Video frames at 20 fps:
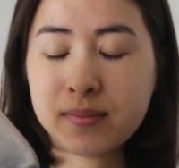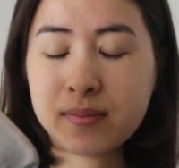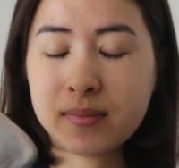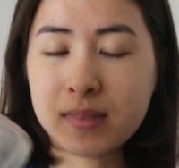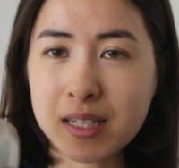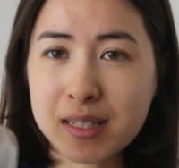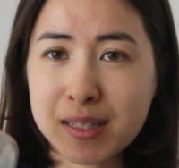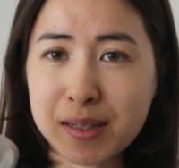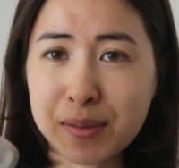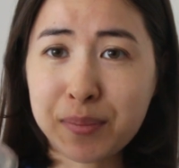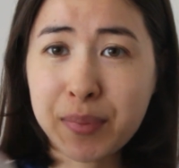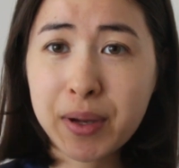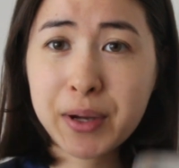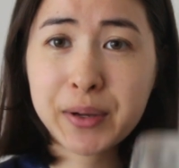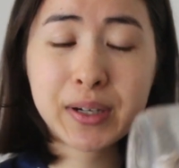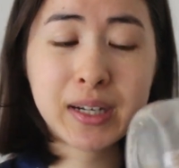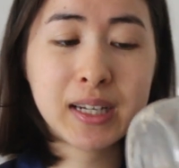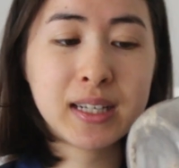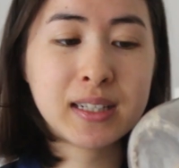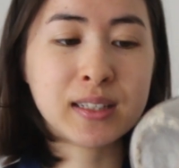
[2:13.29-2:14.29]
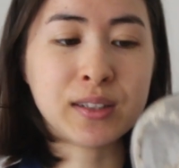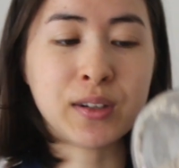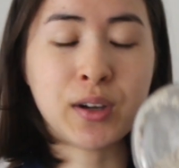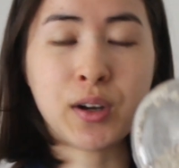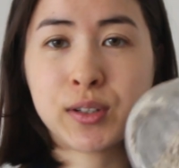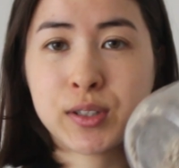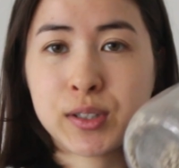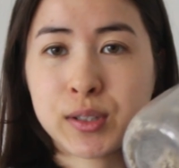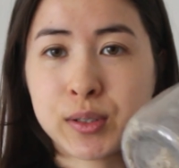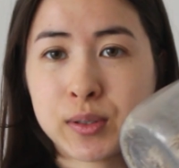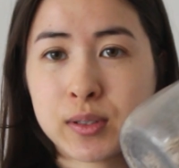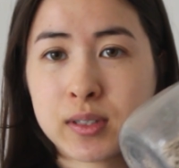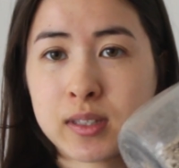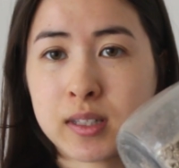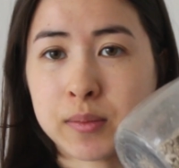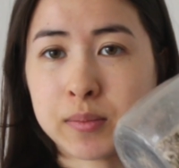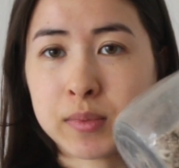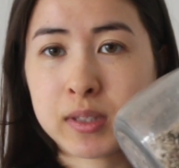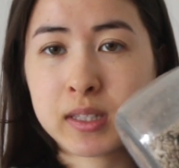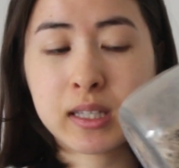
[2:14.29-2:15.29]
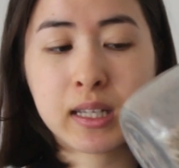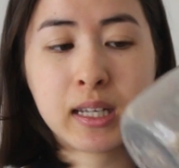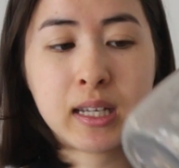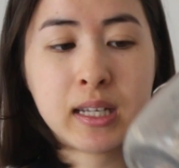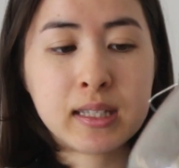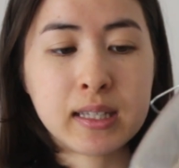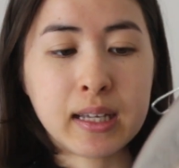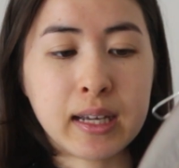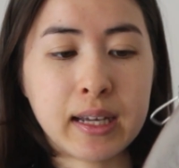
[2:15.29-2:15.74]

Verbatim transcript: nuts and berries and also some seeds.